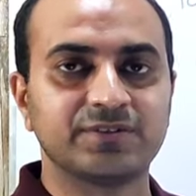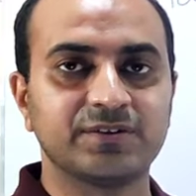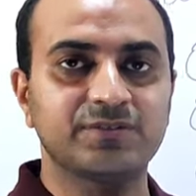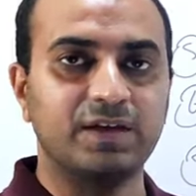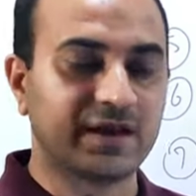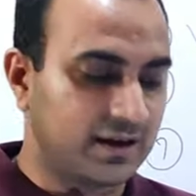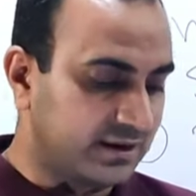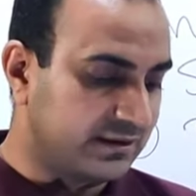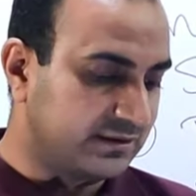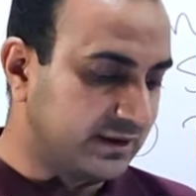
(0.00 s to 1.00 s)
SS
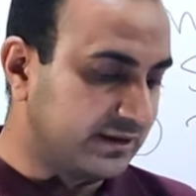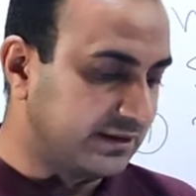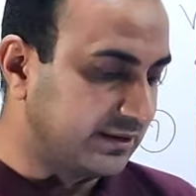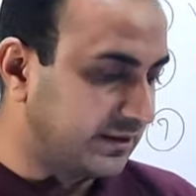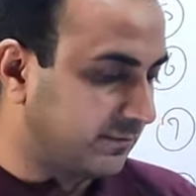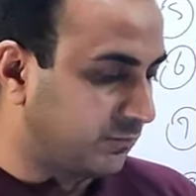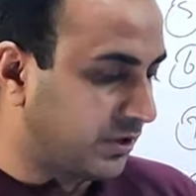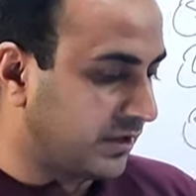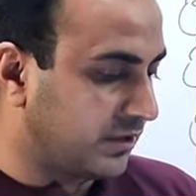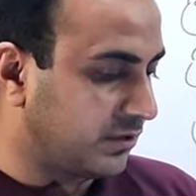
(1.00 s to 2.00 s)
and titanium
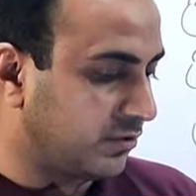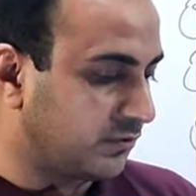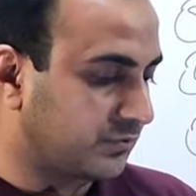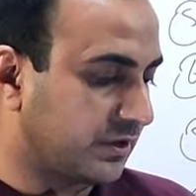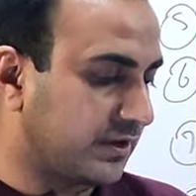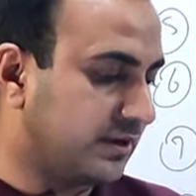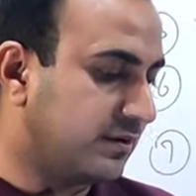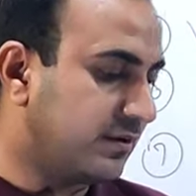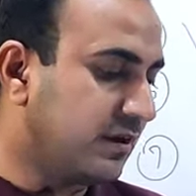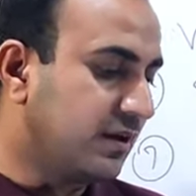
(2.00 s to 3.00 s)

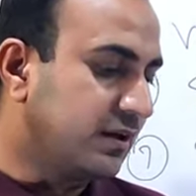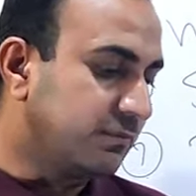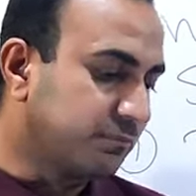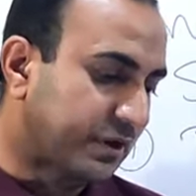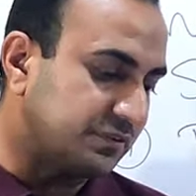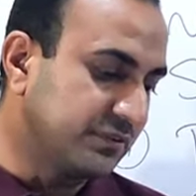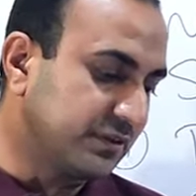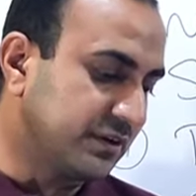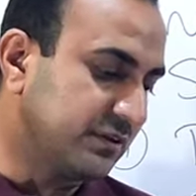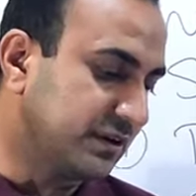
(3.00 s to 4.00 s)
dioxide
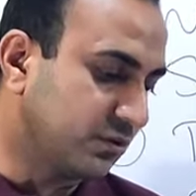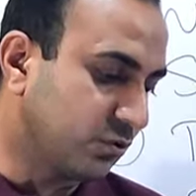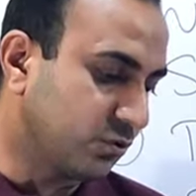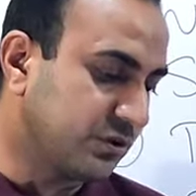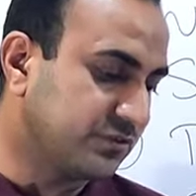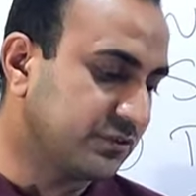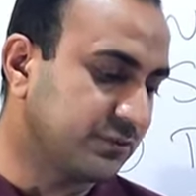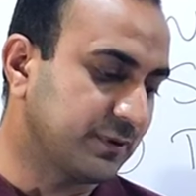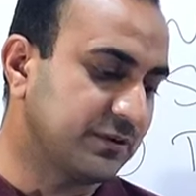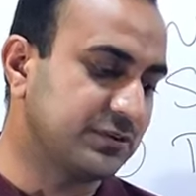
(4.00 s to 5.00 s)
present in the coating
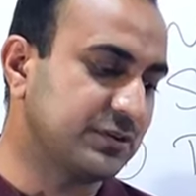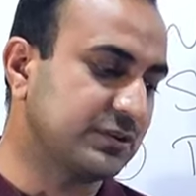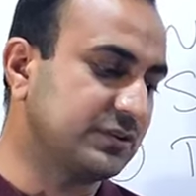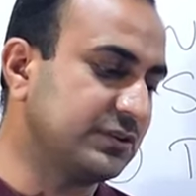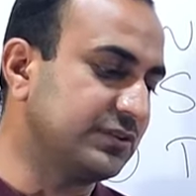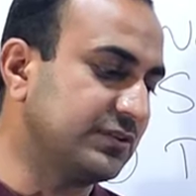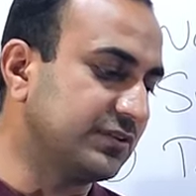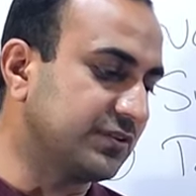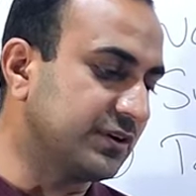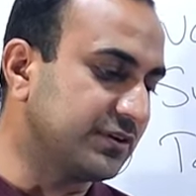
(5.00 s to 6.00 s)
suspension this
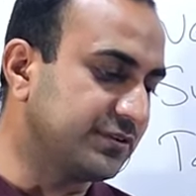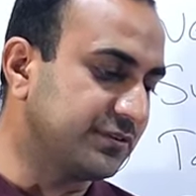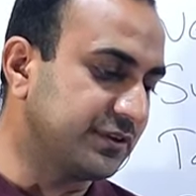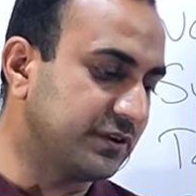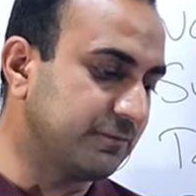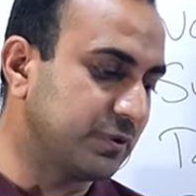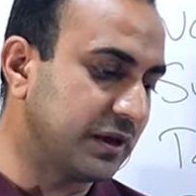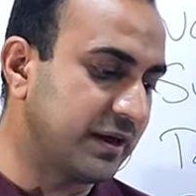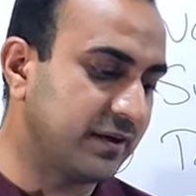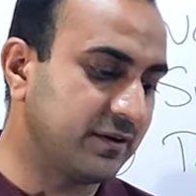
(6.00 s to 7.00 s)
results in
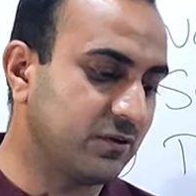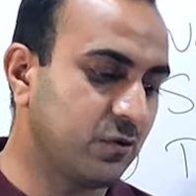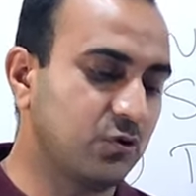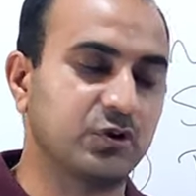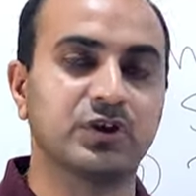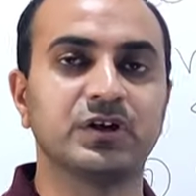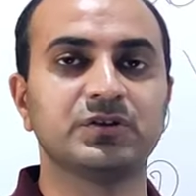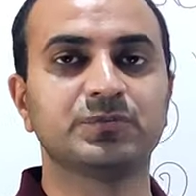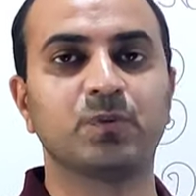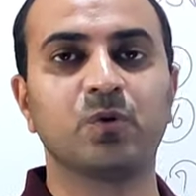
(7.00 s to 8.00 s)
black or
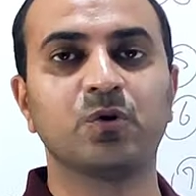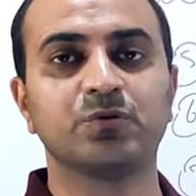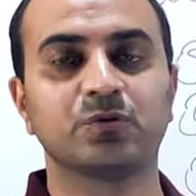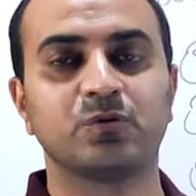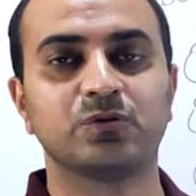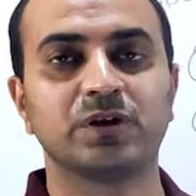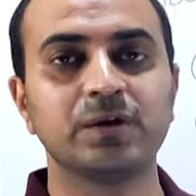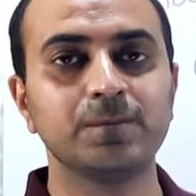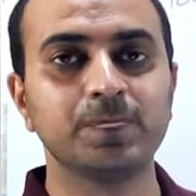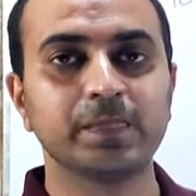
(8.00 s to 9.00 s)
gray spots on
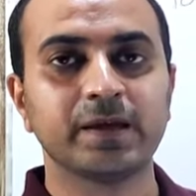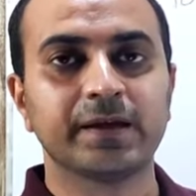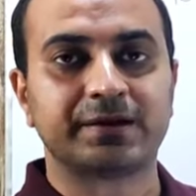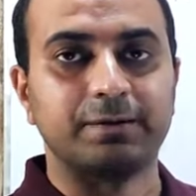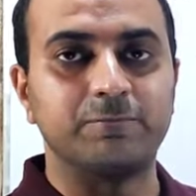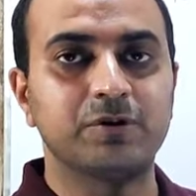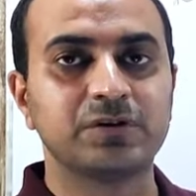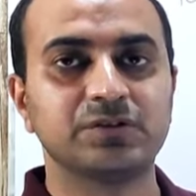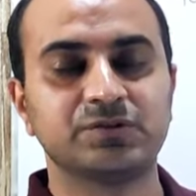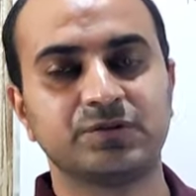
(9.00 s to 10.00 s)
the
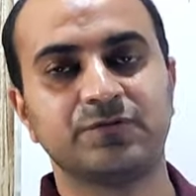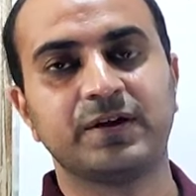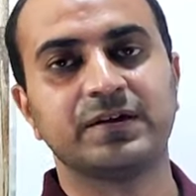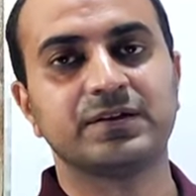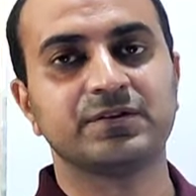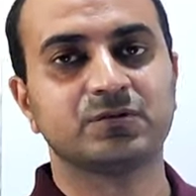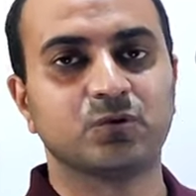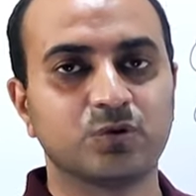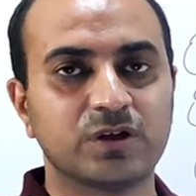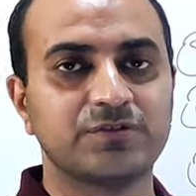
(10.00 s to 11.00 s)
tablet this defect is
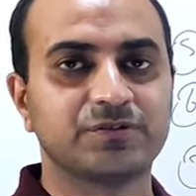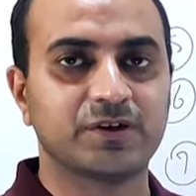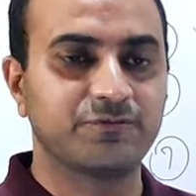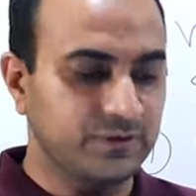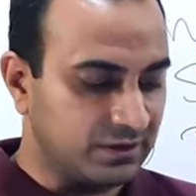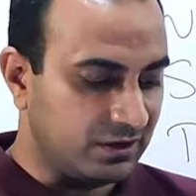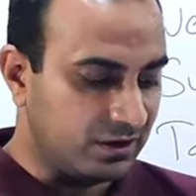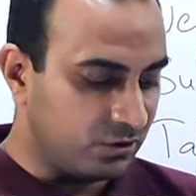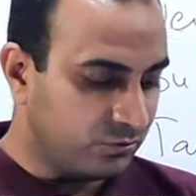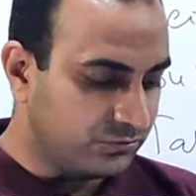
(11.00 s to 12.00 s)
known as scuffing
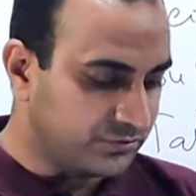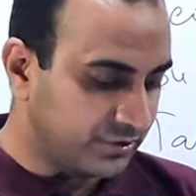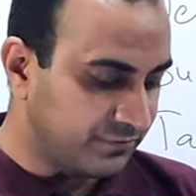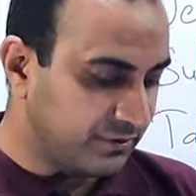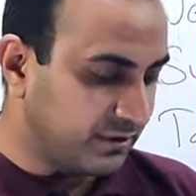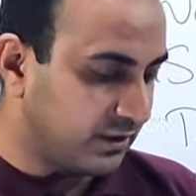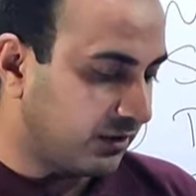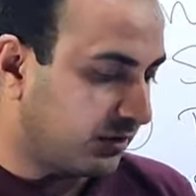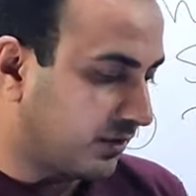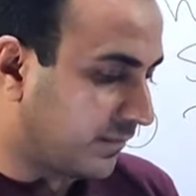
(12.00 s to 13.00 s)
how scuffing
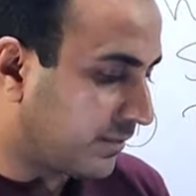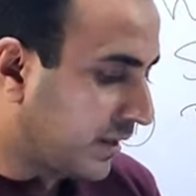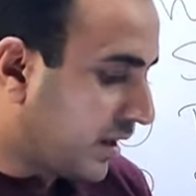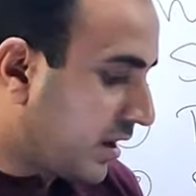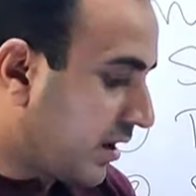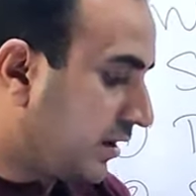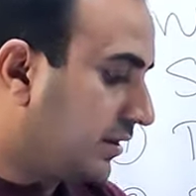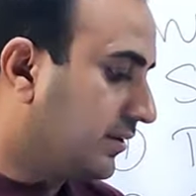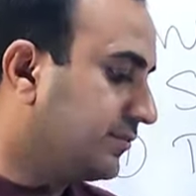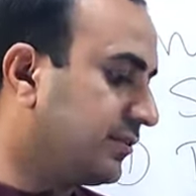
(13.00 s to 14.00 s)
occur
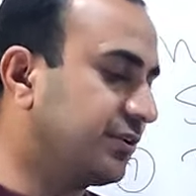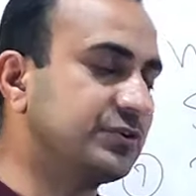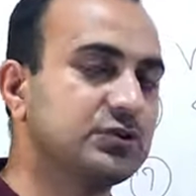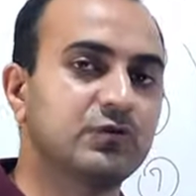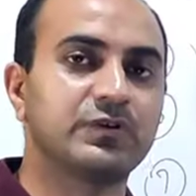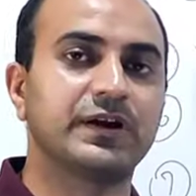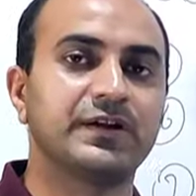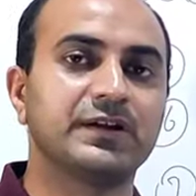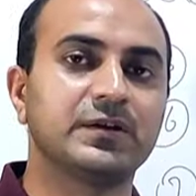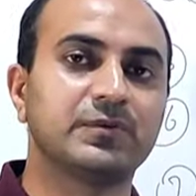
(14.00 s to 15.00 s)
High concentration of
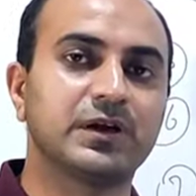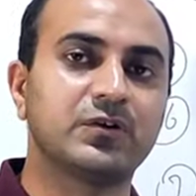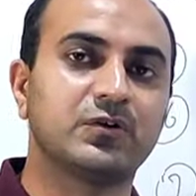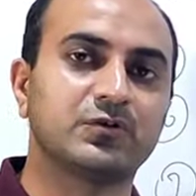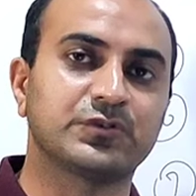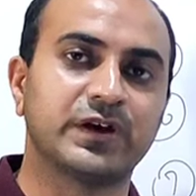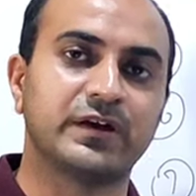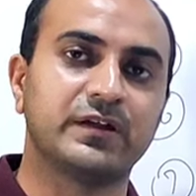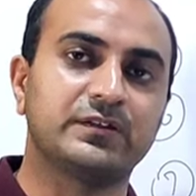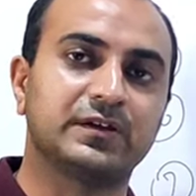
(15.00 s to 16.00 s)
titanium
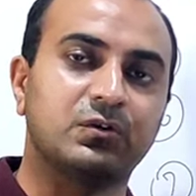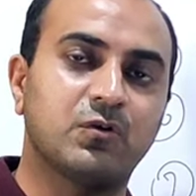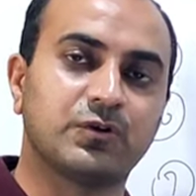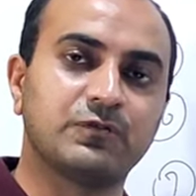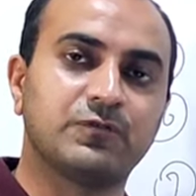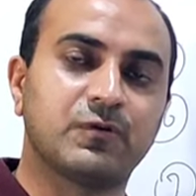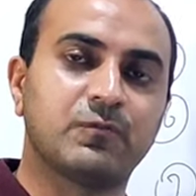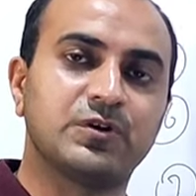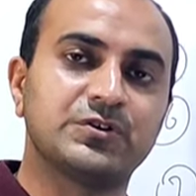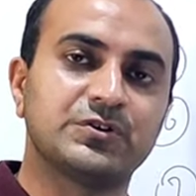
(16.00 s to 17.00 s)
dioxide in the coating
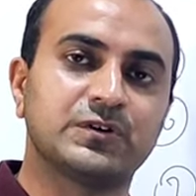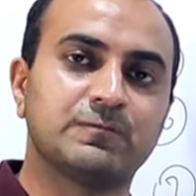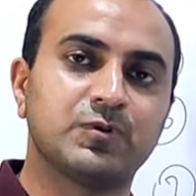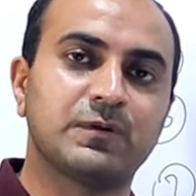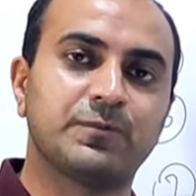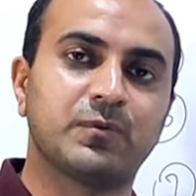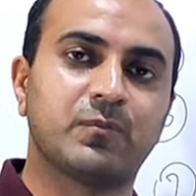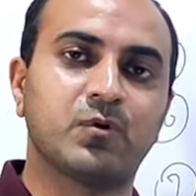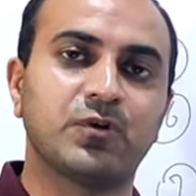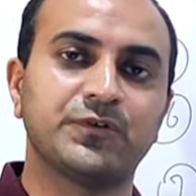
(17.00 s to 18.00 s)
formulation may
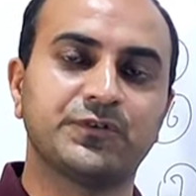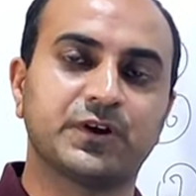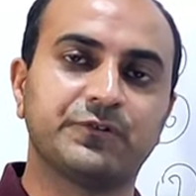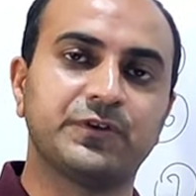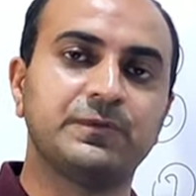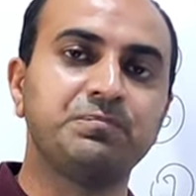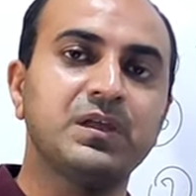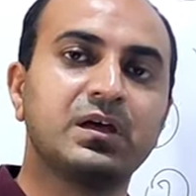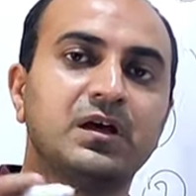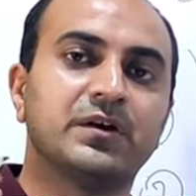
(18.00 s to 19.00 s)
promote scuffing.
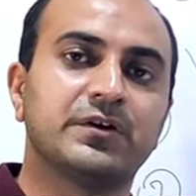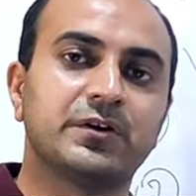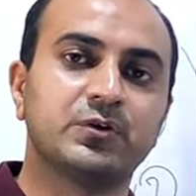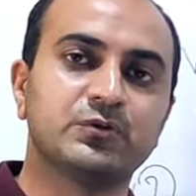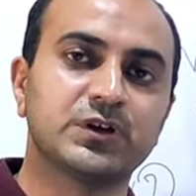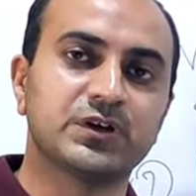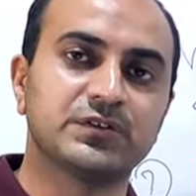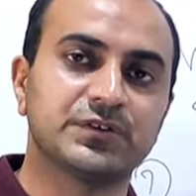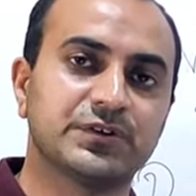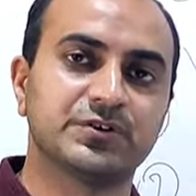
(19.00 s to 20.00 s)
Reduce the
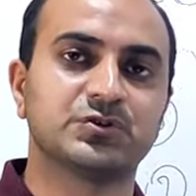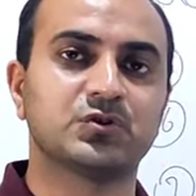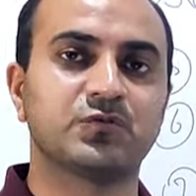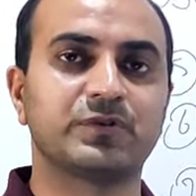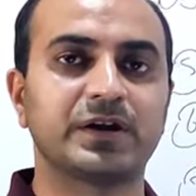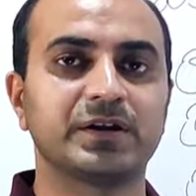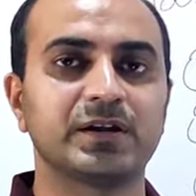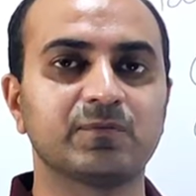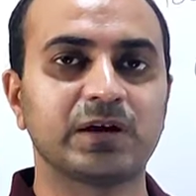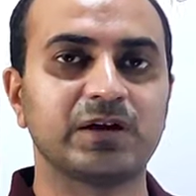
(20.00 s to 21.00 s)
concentration of
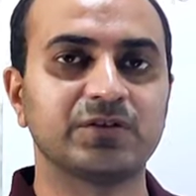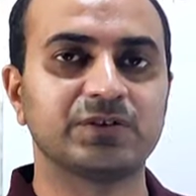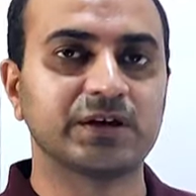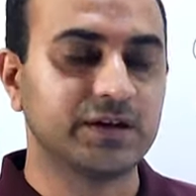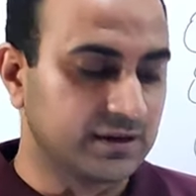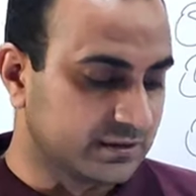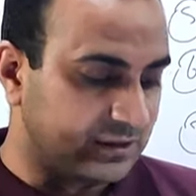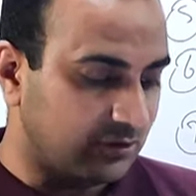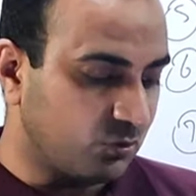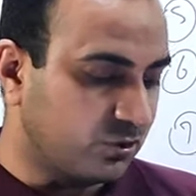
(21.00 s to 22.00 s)
titanium dioxide in
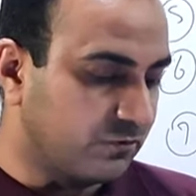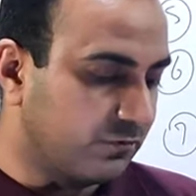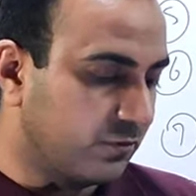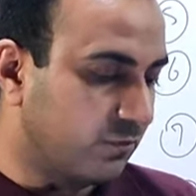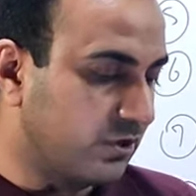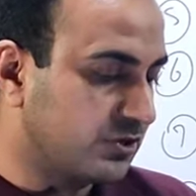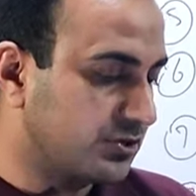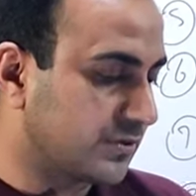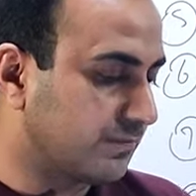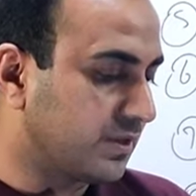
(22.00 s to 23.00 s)
the coating
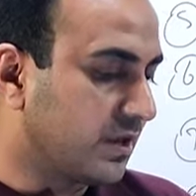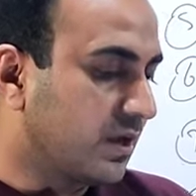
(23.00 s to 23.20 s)
formulation.